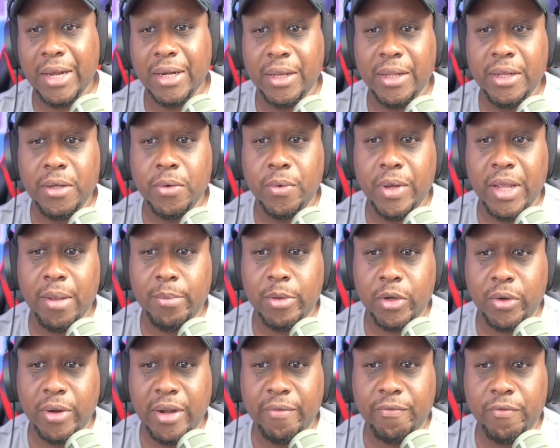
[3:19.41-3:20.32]
illegal
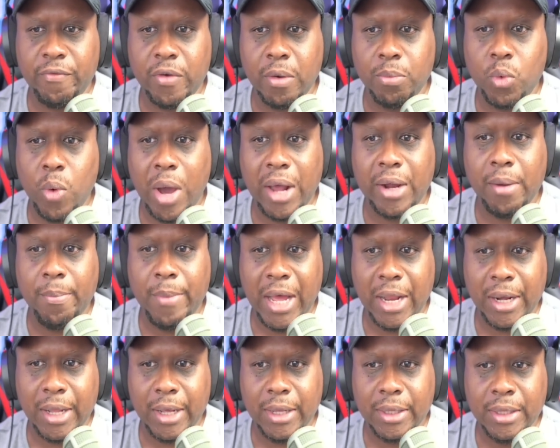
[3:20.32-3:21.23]
immigrant from
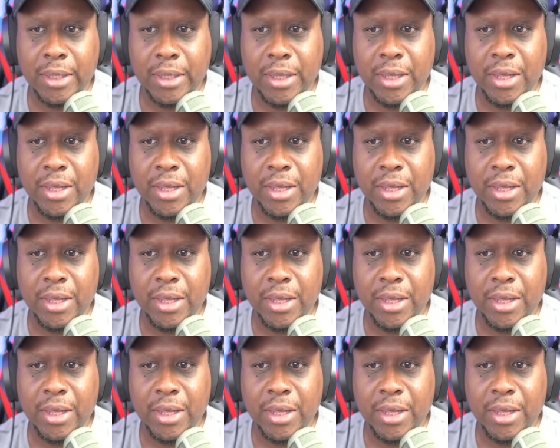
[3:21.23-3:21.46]
Guatemala